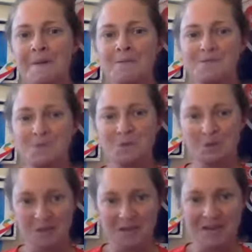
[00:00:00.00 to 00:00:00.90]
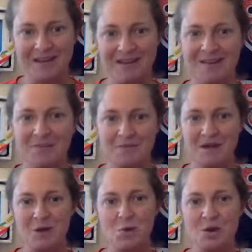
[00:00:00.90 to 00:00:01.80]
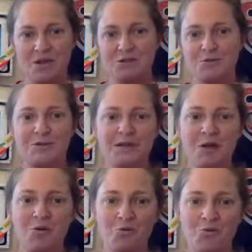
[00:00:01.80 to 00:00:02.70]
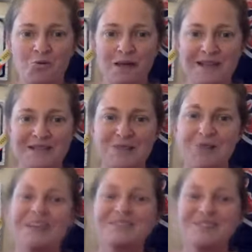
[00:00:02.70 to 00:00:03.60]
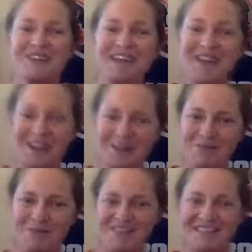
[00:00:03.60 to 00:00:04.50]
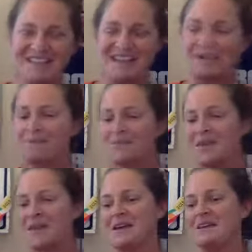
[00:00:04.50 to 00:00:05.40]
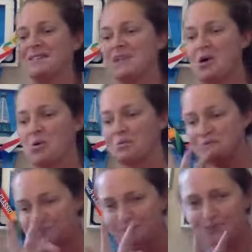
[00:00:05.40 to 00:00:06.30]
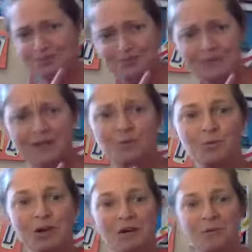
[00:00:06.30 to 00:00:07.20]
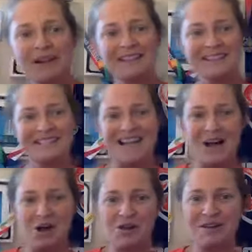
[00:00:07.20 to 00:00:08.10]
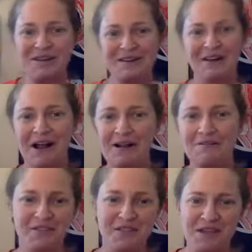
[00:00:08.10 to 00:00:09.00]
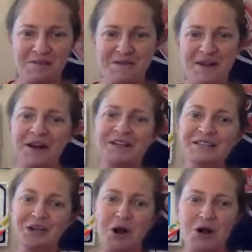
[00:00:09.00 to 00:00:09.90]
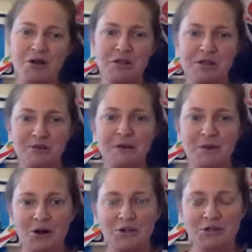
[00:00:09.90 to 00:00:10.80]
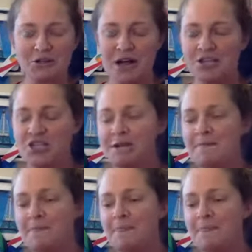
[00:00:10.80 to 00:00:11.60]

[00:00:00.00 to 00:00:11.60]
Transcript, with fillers: so that you can be 100% race ready come race day. So we're going to break this down kind of a theme here into our three part strategy.